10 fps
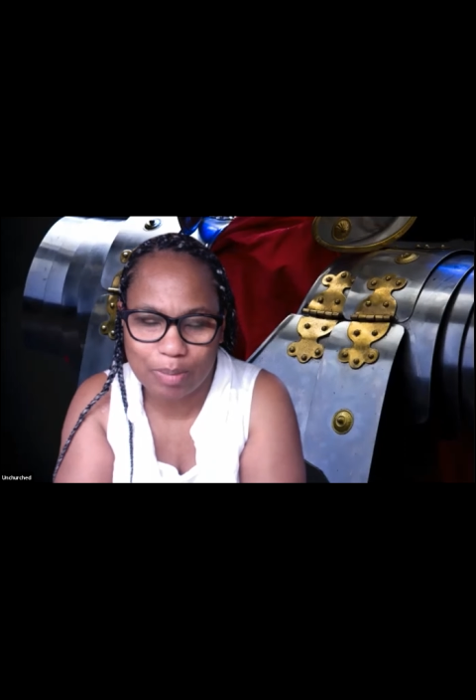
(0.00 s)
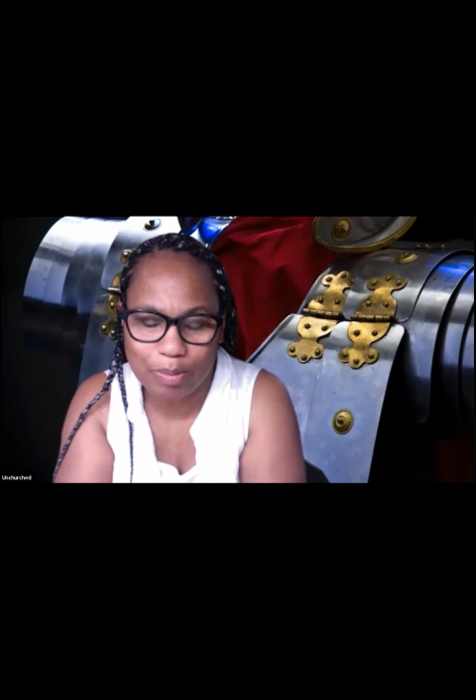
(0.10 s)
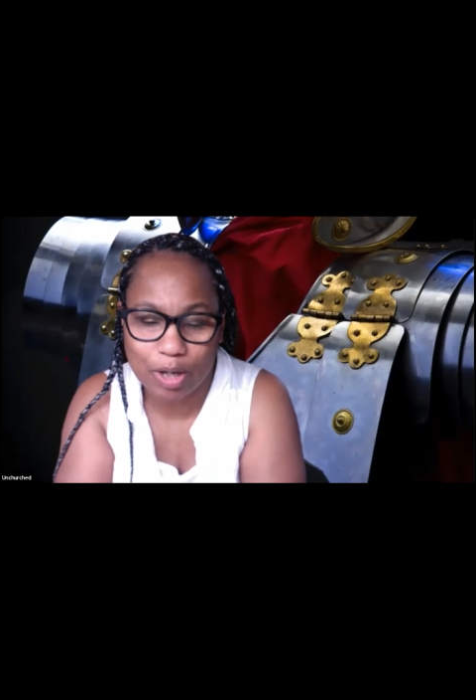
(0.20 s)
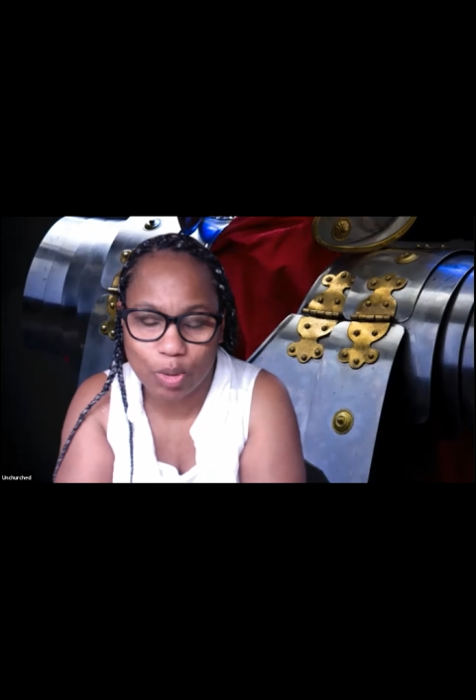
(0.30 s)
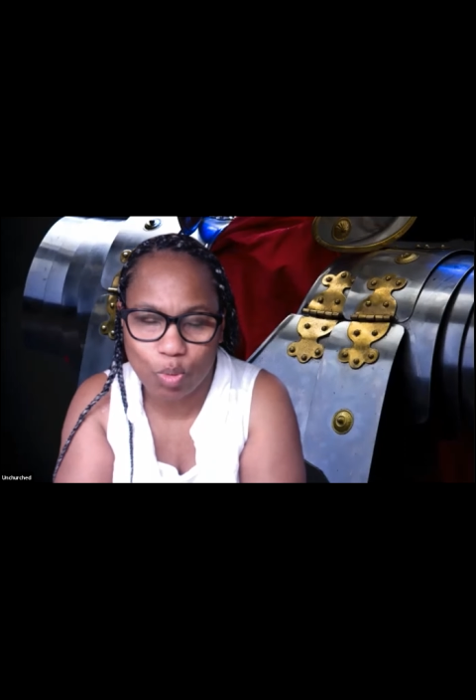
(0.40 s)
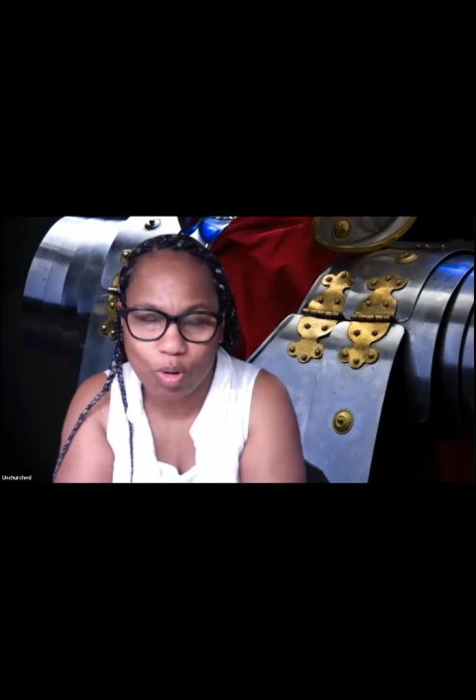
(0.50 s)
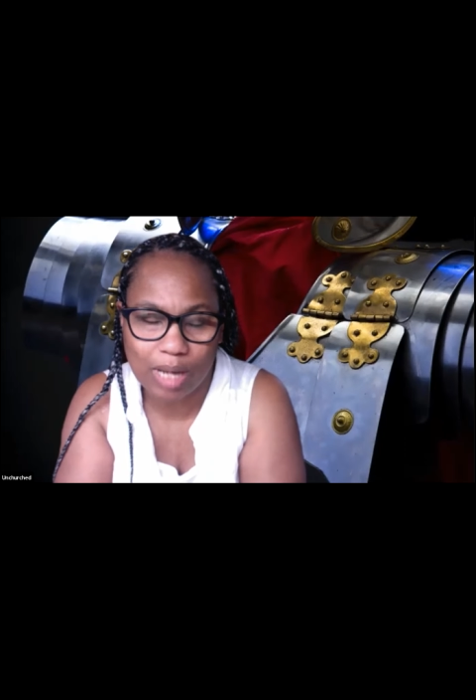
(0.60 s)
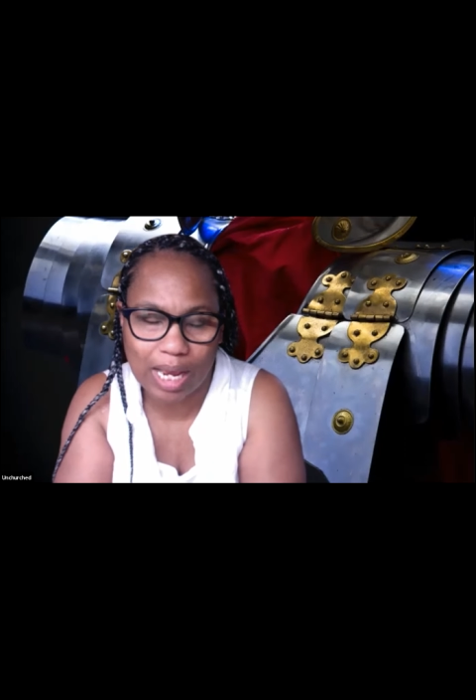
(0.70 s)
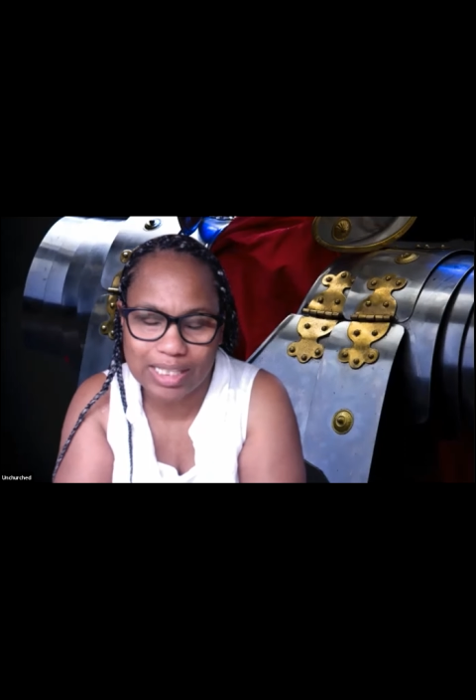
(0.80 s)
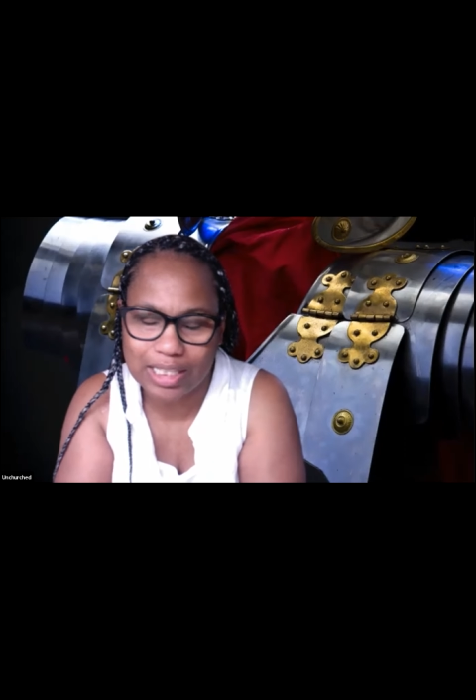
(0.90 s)
People How to War,
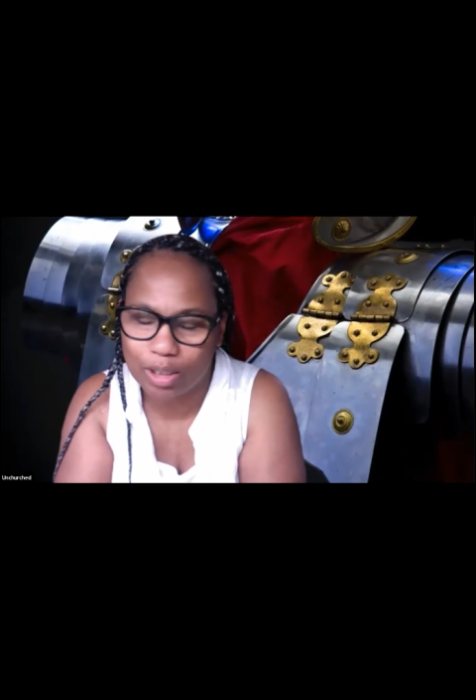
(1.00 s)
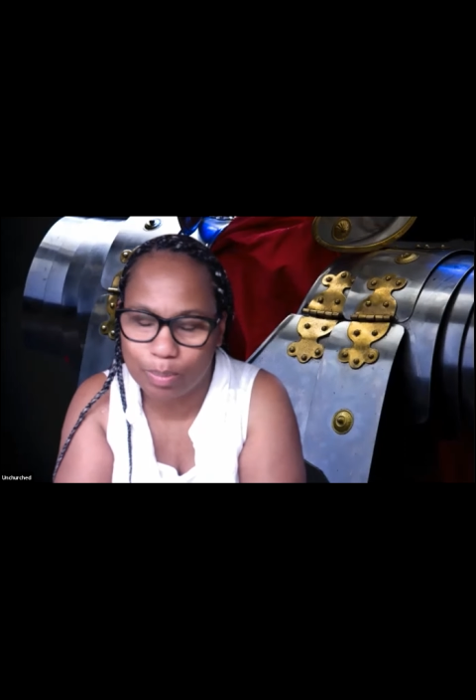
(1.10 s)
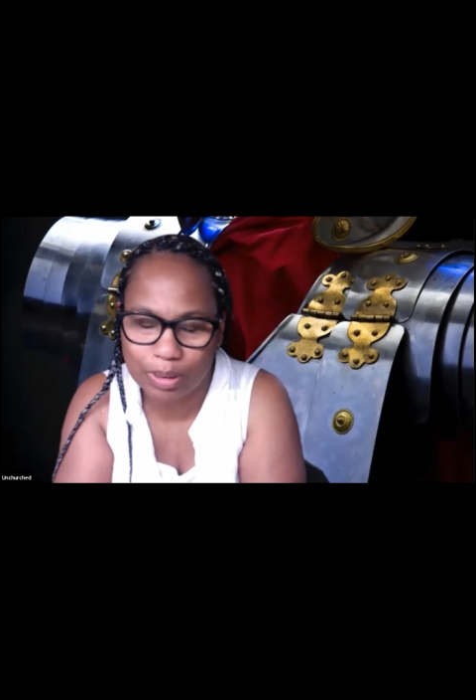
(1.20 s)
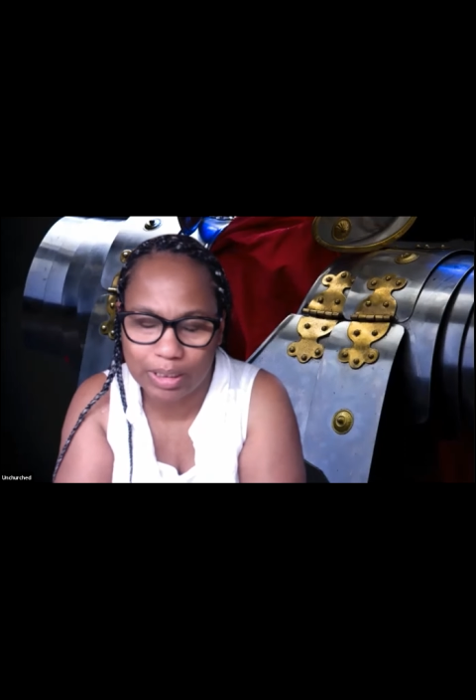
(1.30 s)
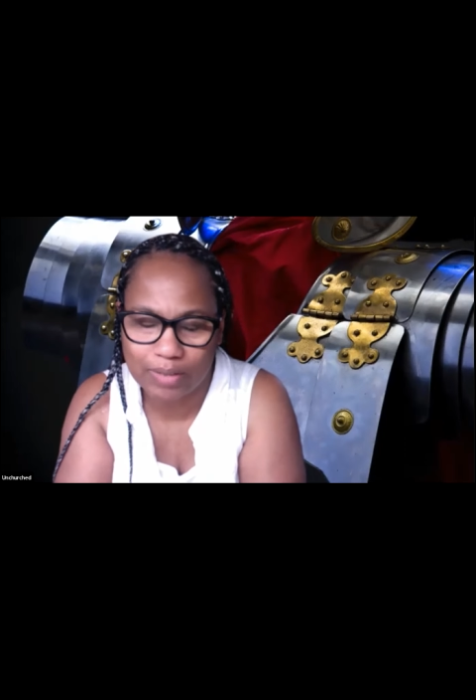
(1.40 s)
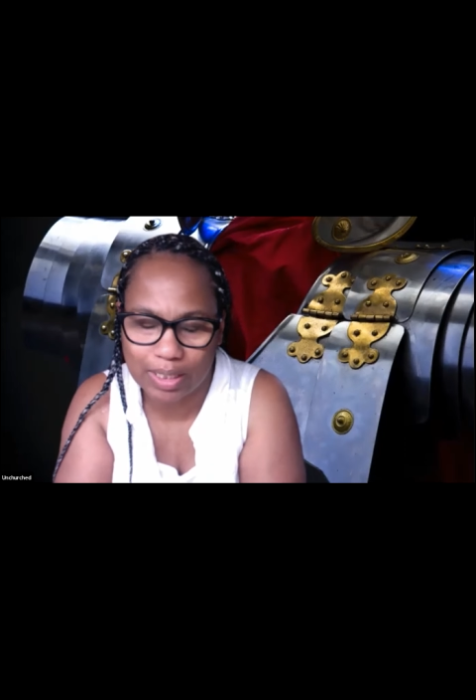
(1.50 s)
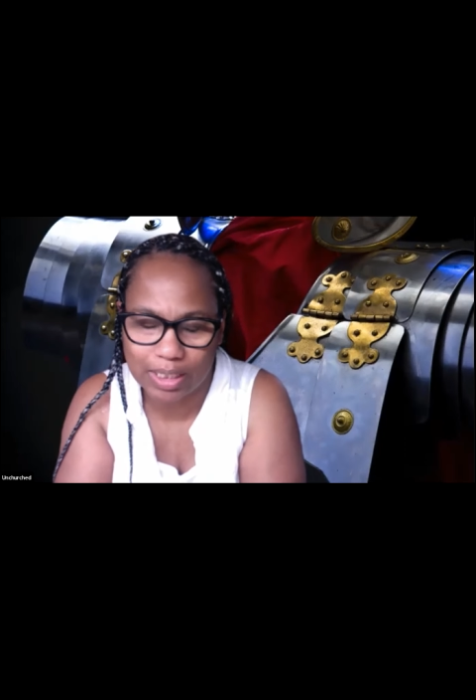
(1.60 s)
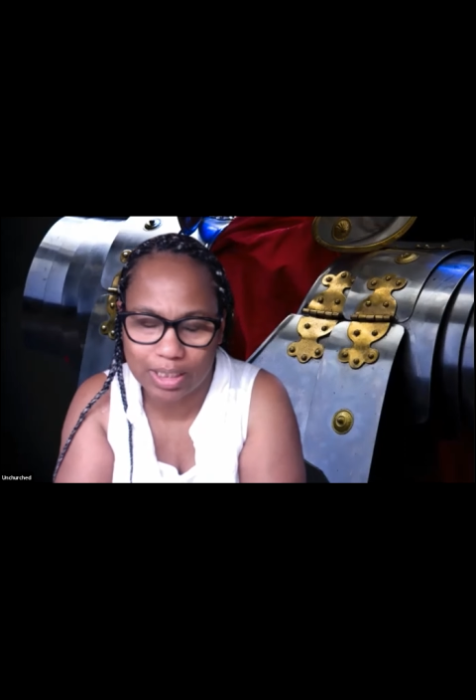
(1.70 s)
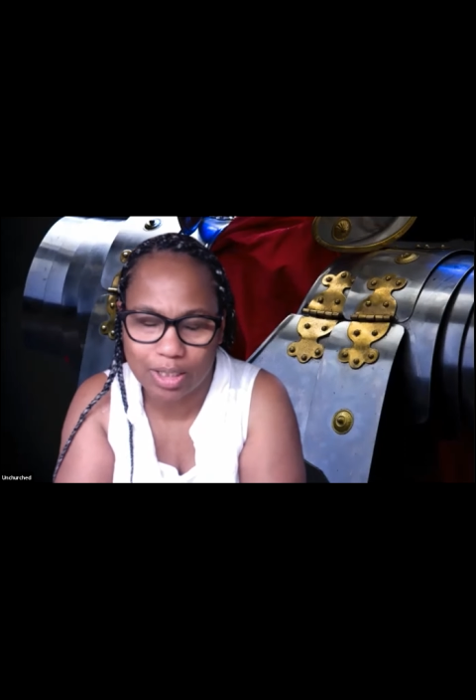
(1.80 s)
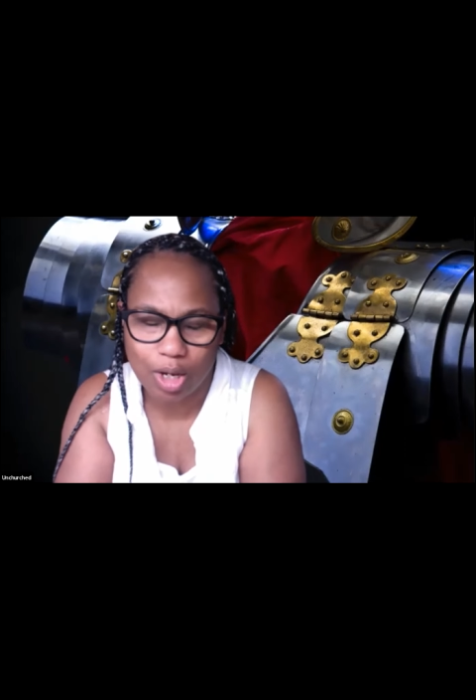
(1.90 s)
but I still believe that
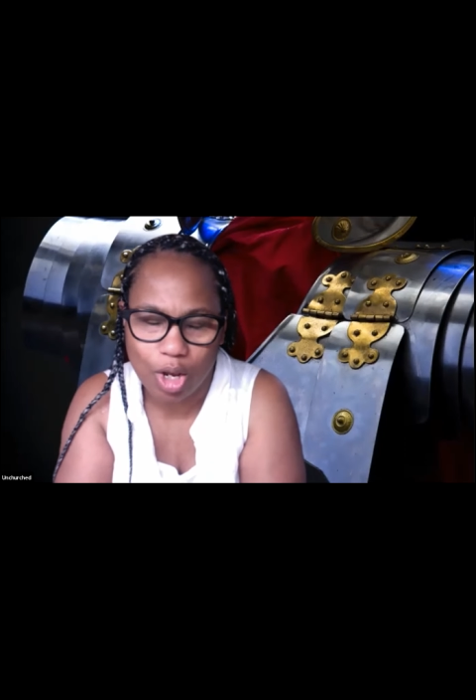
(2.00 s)
this